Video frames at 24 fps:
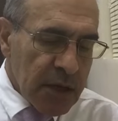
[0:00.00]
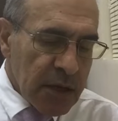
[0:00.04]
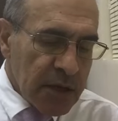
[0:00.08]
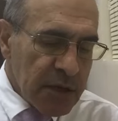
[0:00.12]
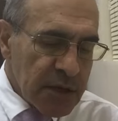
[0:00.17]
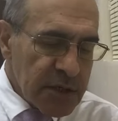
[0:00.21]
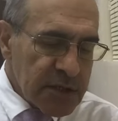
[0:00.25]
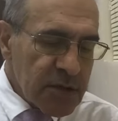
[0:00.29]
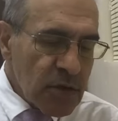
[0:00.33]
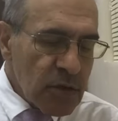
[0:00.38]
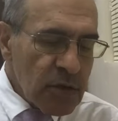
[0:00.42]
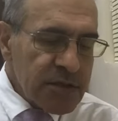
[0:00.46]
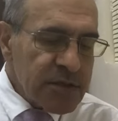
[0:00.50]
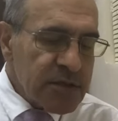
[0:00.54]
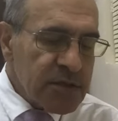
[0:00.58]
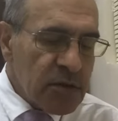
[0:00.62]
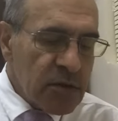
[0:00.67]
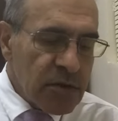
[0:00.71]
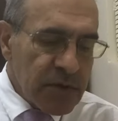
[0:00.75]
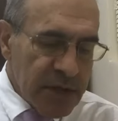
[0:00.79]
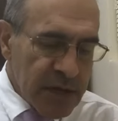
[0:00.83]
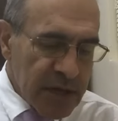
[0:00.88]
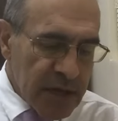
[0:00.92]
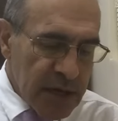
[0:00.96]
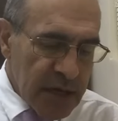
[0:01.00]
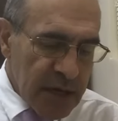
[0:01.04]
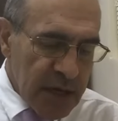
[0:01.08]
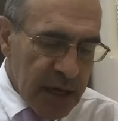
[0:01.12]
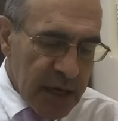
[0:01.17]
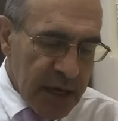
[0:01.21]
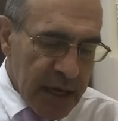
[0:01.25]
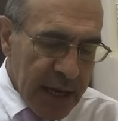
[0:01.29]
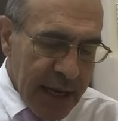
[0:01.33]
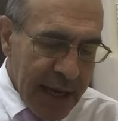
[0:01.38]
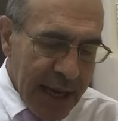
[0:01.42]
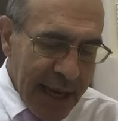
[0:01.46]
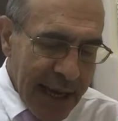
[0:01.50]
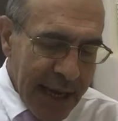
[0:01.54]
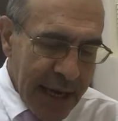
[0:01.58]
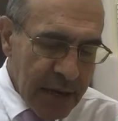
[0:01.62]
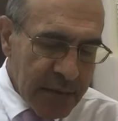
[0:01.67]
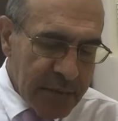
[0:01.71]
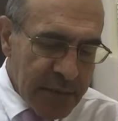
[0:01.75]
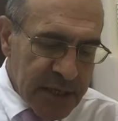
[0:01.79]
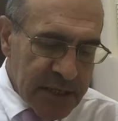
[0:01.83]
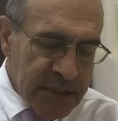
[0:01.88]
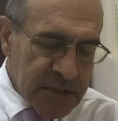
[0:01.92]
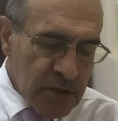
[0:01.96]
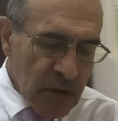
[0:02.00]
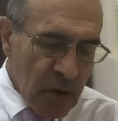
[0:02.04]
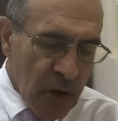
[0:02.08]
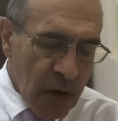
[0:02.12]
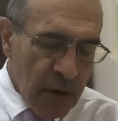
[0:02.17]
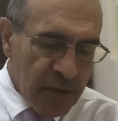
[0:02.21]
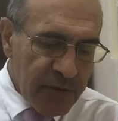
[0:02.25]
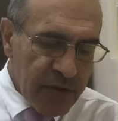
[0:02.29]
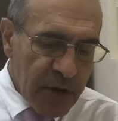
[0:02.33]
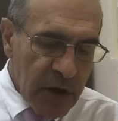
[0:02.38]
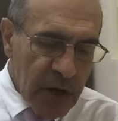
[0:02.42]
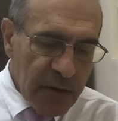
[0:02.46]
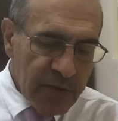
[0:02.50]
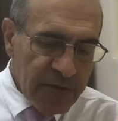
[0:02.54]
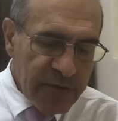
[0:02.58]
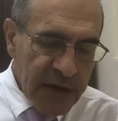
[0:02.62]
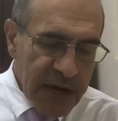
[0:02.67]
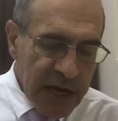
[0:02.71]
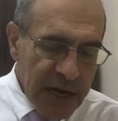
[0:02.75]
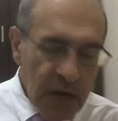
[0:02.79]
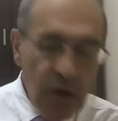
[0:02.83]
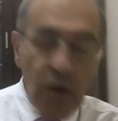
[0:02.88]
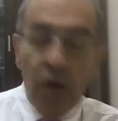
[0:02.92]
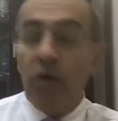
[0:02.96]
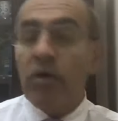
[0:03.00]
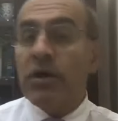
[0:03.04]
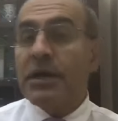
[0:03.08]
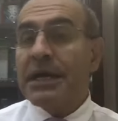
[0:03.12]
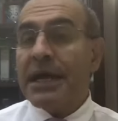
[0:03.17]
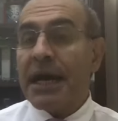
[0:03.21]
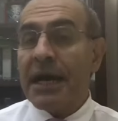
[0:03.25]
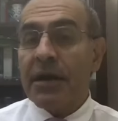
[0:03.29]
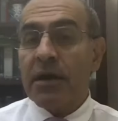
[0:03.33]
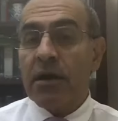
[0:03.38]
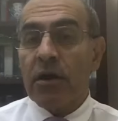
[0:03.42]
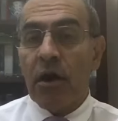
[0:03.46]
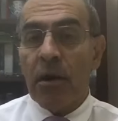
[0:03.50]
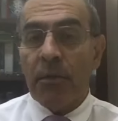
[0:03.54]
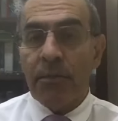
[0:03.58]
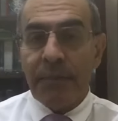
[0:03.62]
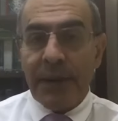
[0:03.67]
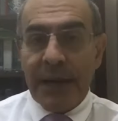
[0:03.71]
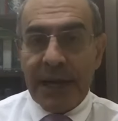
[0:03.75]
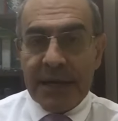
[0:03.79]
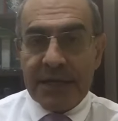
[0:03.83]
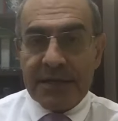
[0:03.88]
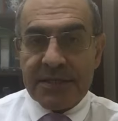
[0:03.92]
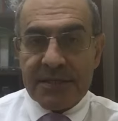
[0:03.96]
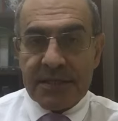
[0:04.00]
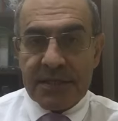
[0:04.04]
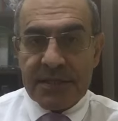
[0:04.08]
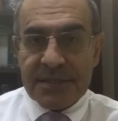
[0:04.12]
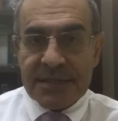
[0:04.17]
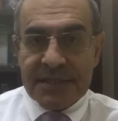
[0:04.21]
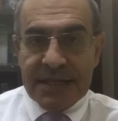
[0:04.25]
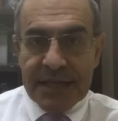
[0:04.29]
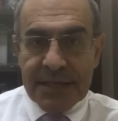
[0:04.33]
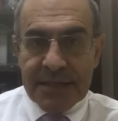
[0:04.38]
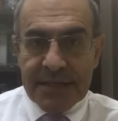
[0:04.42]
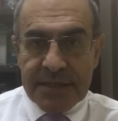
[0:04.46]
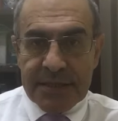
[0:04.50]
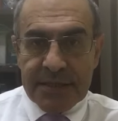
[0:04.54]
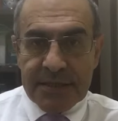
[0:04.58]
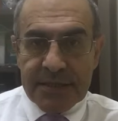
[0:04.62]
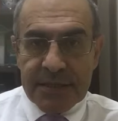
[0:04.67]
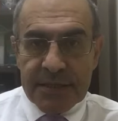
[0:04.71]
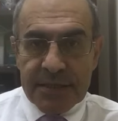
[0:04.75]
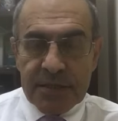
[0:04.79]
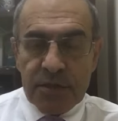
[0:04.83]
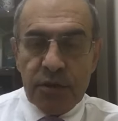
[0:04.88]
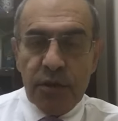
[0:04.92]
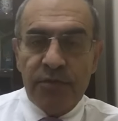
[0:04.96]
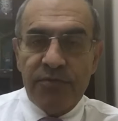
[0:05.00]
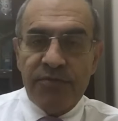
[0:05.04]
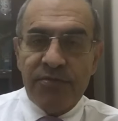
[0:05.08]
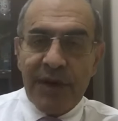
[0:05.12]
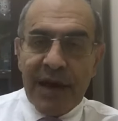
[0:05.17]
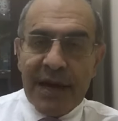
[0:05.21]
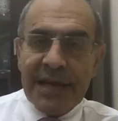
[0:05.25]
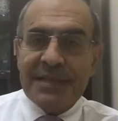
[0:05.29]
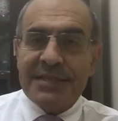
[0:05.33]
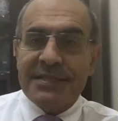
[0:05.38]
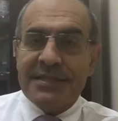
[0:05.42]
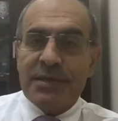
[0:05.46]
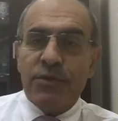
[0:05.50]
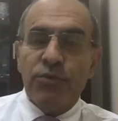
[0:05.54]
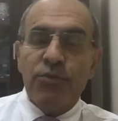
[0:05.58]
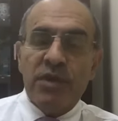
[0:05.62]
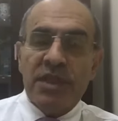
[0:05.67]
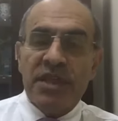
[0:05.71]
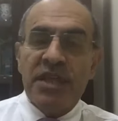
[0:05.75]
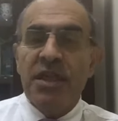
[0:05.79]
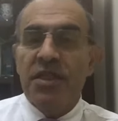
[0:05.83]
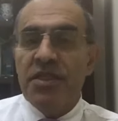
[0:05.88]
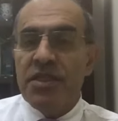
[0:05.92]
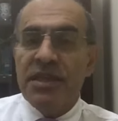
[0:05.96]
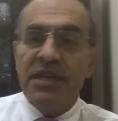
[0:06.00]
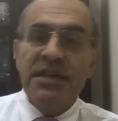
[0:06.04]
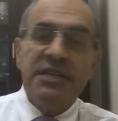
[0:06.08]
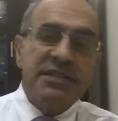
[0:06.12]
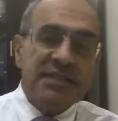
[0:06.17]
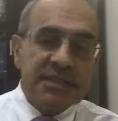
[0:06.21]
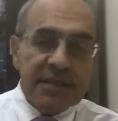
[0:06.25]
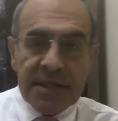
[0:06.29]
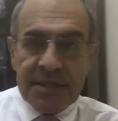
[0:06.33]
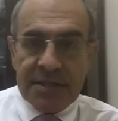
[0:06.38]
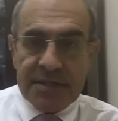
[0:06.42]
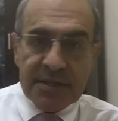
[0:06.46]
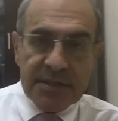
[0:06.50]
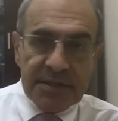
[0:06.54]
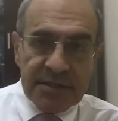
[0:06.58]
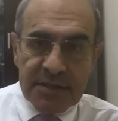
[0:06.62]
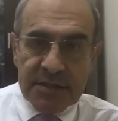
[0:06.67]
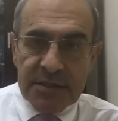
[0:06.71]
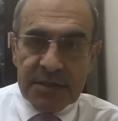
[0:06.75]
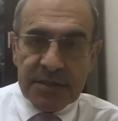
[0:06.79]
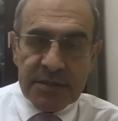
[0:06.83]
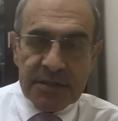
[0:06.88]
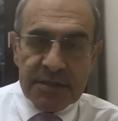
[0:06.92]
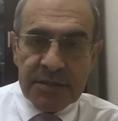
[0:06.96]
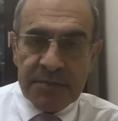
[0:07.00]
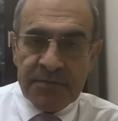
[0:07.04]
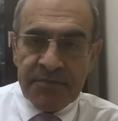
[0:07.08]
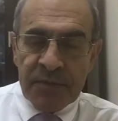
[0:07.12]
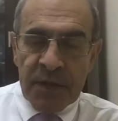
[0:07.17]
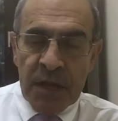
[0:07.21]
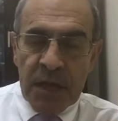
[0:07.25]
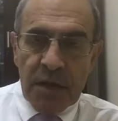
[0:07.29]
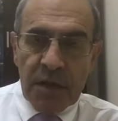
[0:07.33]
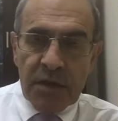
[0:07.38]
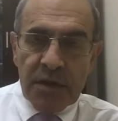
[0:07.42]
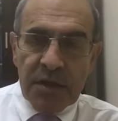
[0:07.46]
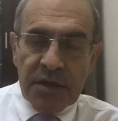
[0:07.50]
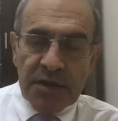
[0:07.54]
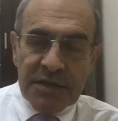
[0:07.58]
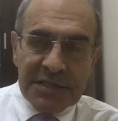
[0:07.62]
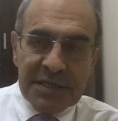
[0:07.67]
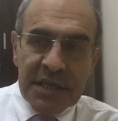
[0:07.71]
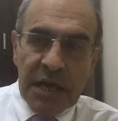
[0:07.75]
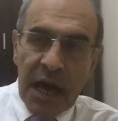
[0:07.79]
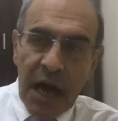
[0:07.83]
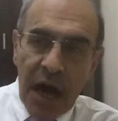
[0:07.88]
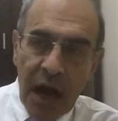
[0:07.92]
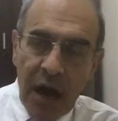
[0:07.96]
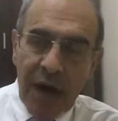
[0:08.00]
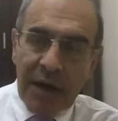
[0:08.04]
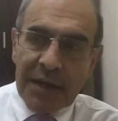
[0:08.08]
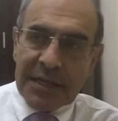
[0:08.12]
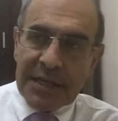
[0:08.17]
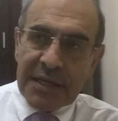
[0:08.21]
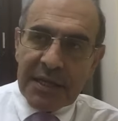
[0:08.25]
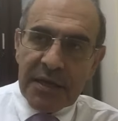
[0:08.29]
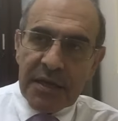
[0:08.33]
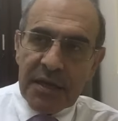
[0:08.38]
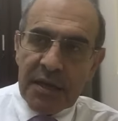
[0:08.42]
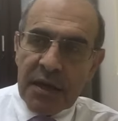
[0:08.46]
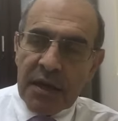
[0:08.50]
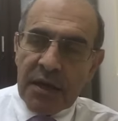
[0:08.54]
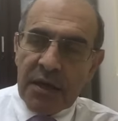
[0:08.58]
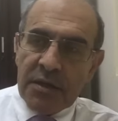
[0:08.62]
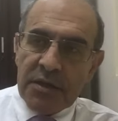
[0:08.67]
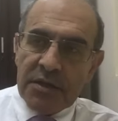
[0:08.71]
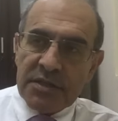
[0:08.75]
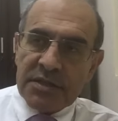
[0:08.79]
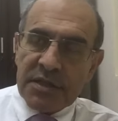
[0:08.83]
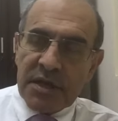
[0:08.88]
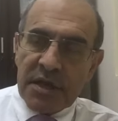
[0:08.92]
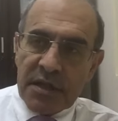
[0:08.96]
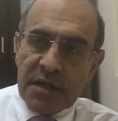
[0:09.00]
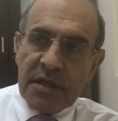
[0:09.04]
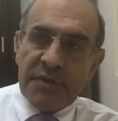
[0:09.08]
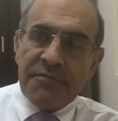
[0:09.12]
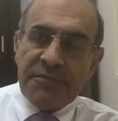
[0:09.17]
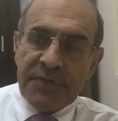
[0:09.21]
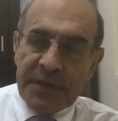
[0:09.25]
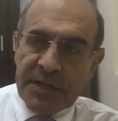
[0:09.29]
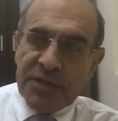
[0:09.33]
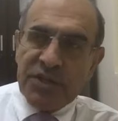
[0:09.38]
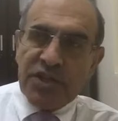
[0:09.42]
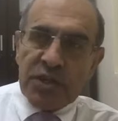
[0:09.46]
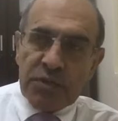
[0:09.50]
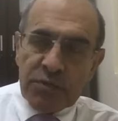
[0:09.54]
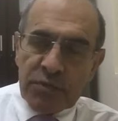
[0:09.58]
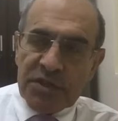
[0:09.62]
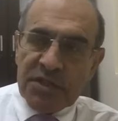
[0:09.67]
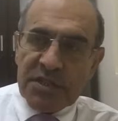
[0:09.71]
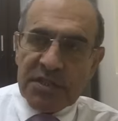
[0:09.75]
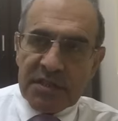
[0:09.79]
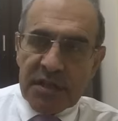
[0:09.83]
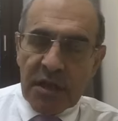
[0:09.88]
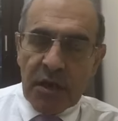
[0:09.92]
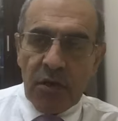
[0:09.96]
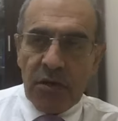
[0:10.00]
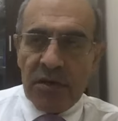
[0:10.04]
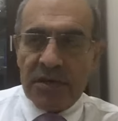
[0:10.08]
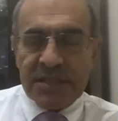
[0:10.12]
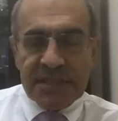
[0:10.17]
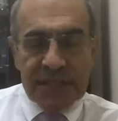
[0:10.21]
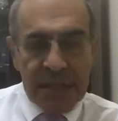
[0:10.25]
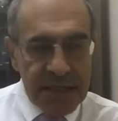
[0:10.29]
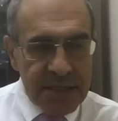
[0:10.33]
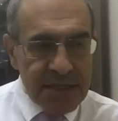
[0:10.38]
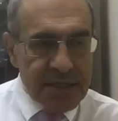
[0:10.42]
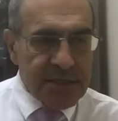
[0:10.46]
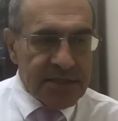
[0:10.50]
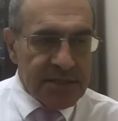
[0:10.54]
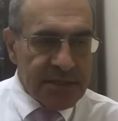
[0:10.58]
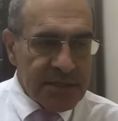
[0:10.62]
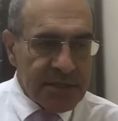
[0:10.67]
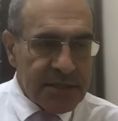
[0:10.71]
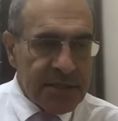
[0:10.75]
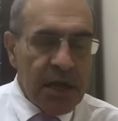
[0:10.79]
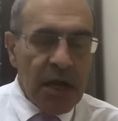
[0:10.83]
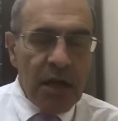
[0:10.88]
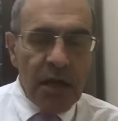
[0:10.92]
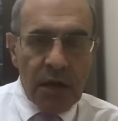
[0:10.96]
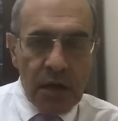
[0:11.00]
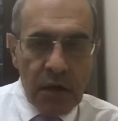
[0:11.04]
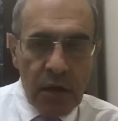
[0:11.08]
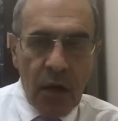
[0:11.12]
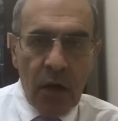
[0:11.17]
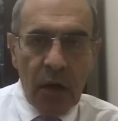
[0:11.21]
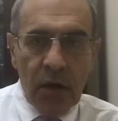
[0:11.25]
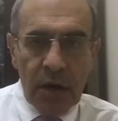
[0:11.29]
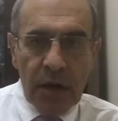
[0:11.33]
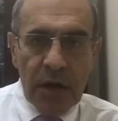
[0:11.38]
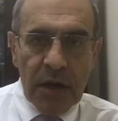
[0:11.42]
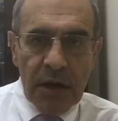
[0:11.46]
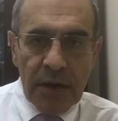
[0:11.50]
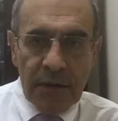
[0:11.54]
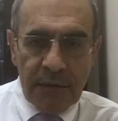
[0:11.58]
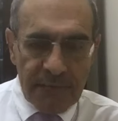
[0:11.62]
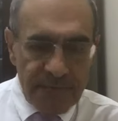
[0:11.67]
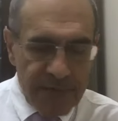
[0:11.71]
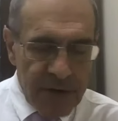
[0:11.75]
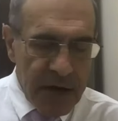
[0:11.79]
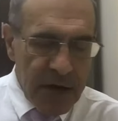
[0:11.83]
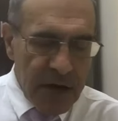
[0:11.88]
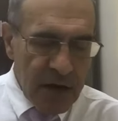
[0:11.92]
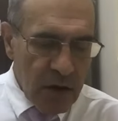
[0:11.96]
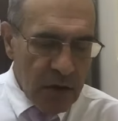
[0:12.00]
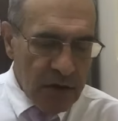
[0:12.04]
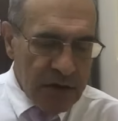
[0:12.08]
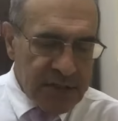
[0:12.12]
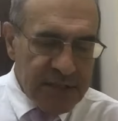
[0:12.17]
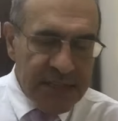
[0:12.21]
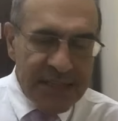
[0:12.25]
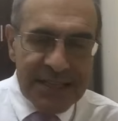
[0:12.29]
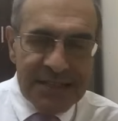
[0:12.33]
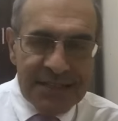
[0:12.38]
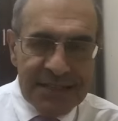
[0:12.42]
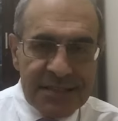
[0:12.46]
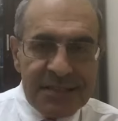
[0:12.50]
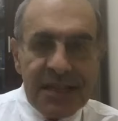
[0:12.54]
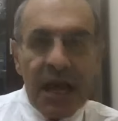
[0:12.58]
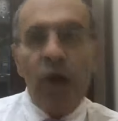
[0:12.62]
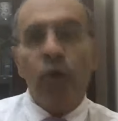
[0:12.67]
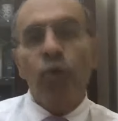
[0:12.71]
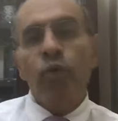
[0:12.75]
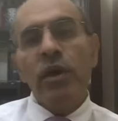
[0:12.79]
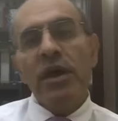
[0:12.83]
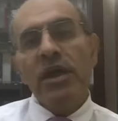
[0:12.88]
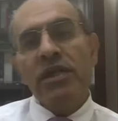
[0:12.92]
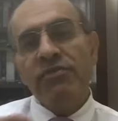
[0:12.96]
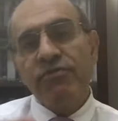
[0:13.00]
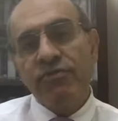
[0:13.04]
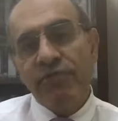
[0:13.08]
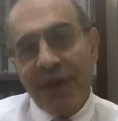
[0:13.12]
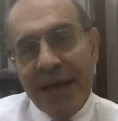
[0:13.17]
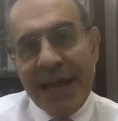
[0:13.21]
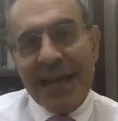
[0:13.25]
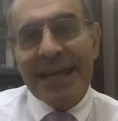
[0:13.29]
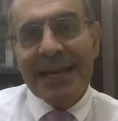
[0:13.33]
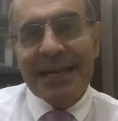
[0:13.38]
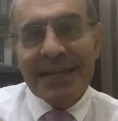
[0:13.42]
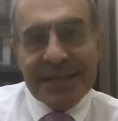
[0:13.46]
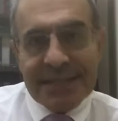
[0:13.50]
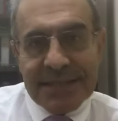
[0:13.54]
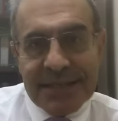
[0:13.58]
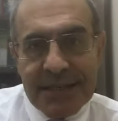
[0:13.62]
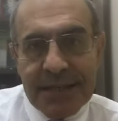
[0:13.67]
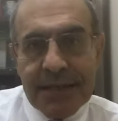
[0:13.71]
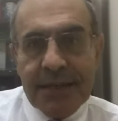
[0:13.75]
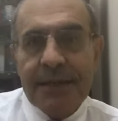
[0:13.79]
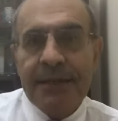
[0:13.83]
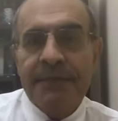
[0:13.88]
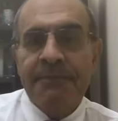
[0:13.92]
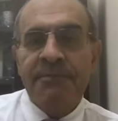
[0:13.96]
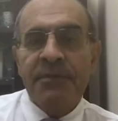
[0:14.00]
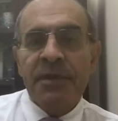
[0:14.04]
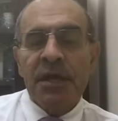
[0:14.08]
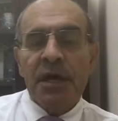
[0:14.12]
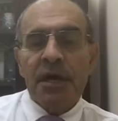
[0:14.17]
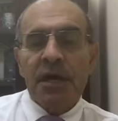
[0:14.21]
There is also the element of very long and complex sentences. You find within these sentences that there's another feature, which is the long sentences, very long sentences with very little